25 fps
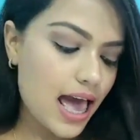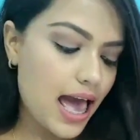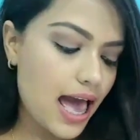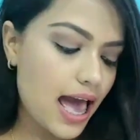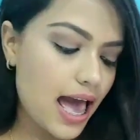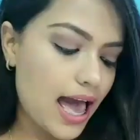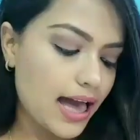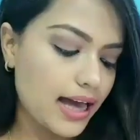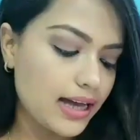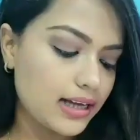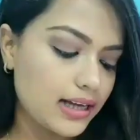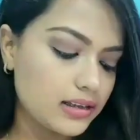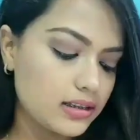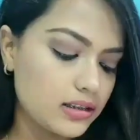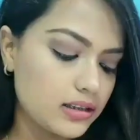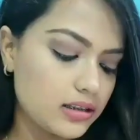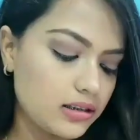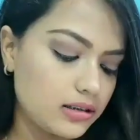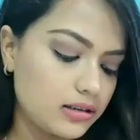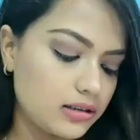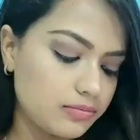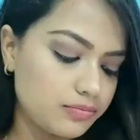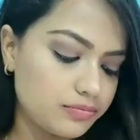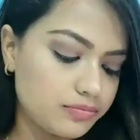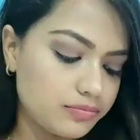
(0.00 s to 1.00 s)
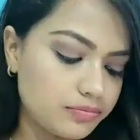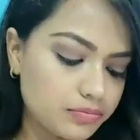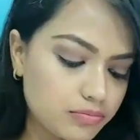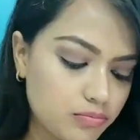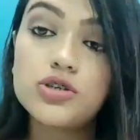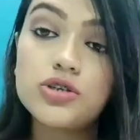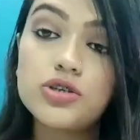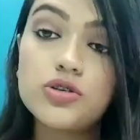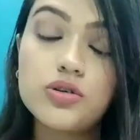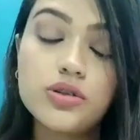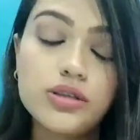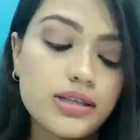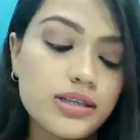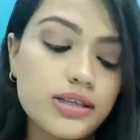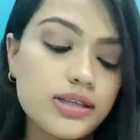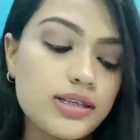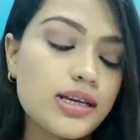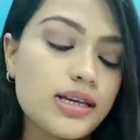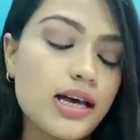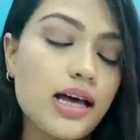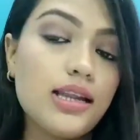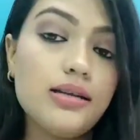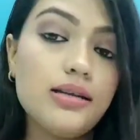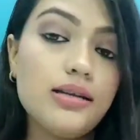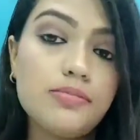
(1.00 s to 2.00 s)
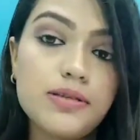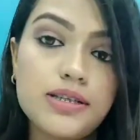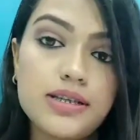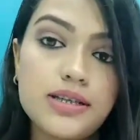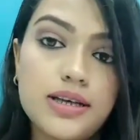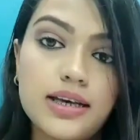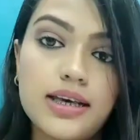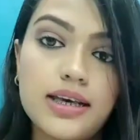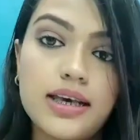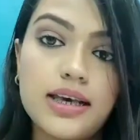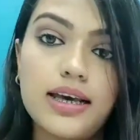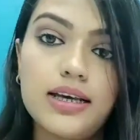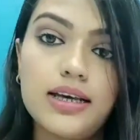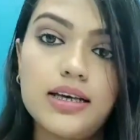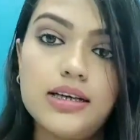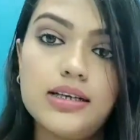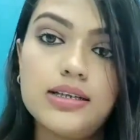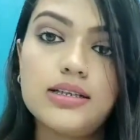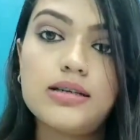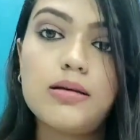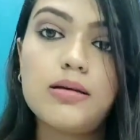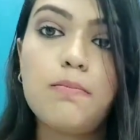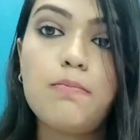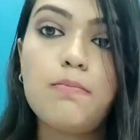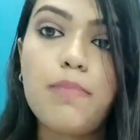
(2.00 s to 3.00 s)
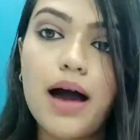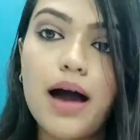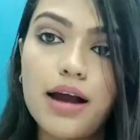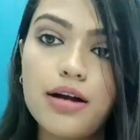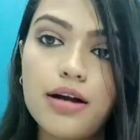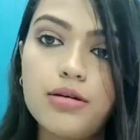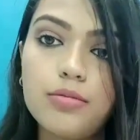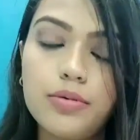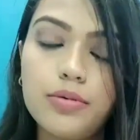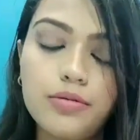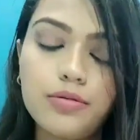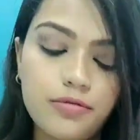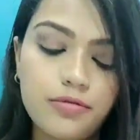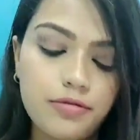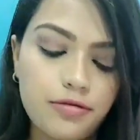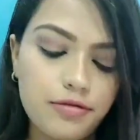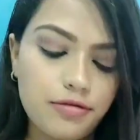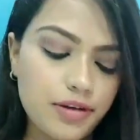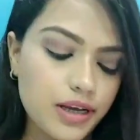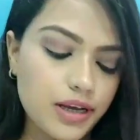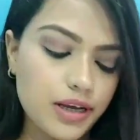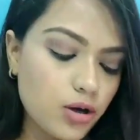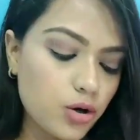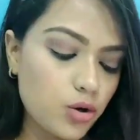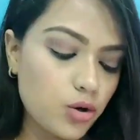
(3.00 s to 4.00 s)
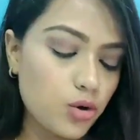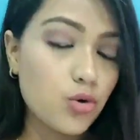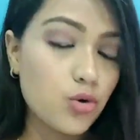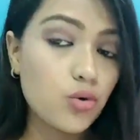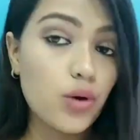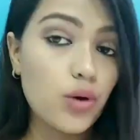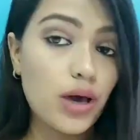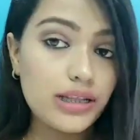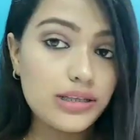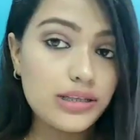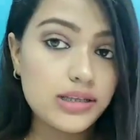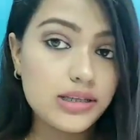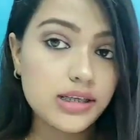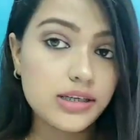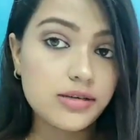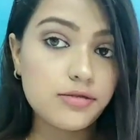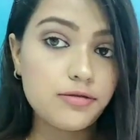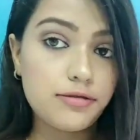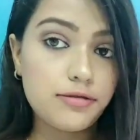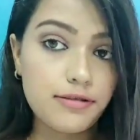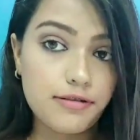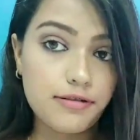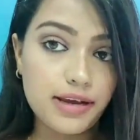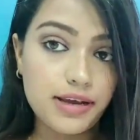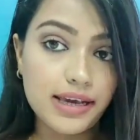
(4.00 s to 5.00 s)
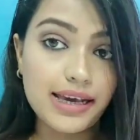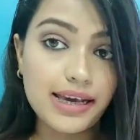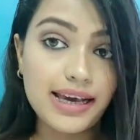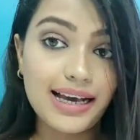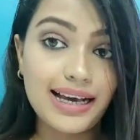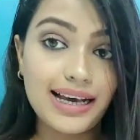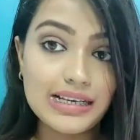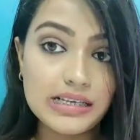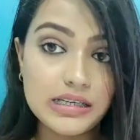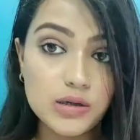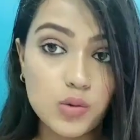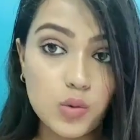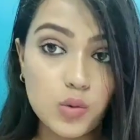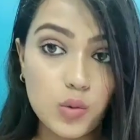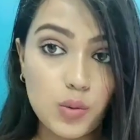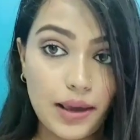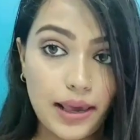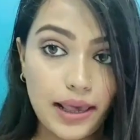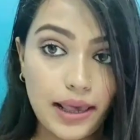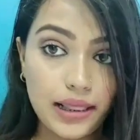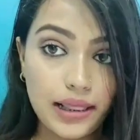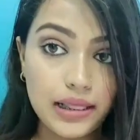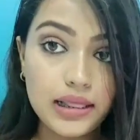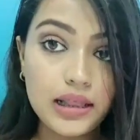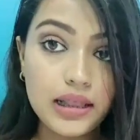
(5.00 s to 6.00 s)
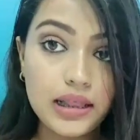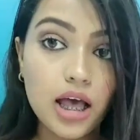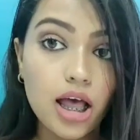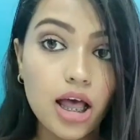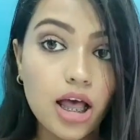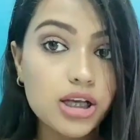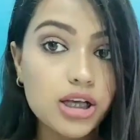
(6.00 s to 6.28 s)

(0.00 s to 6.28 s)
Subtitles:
And also this lipstick is paraben free, cruelty free as well.